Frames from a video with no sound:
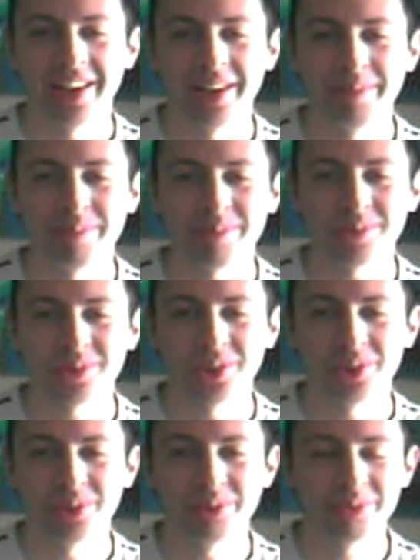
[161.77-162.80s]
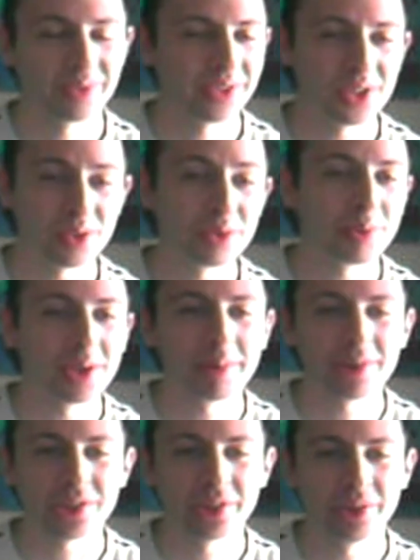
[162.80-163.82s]
So she was pretty much
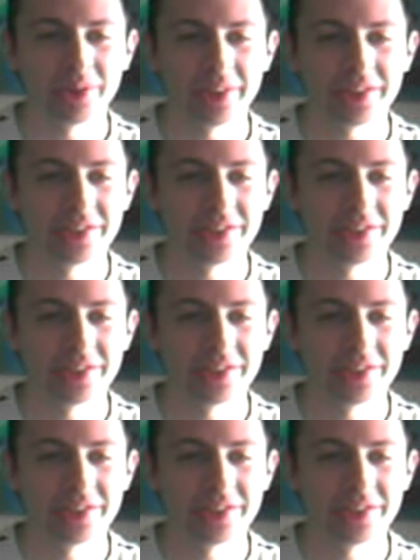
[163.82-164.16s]
clueless.